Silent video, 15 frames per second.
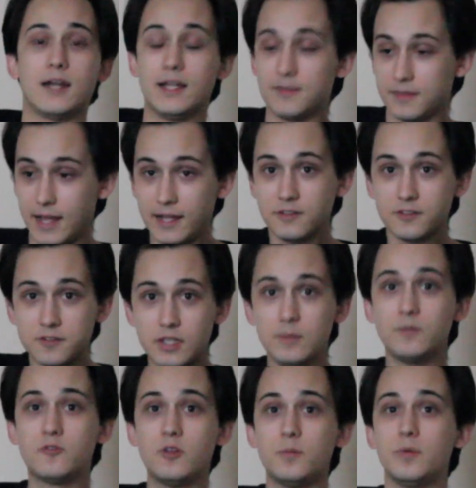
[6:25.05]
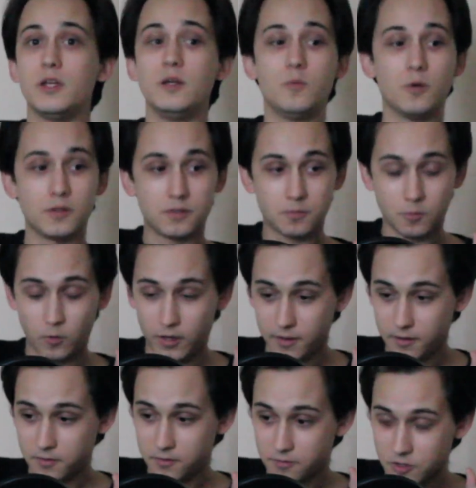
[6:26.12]
that seems to be
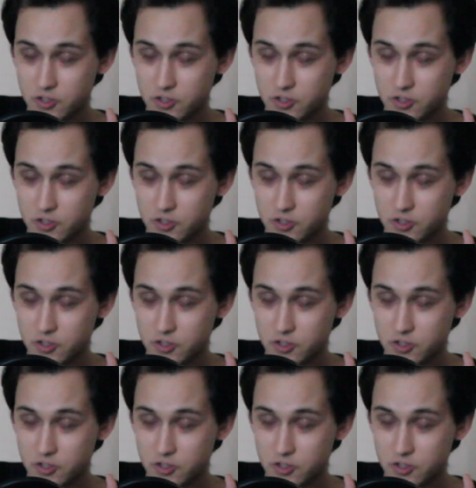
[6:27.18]
what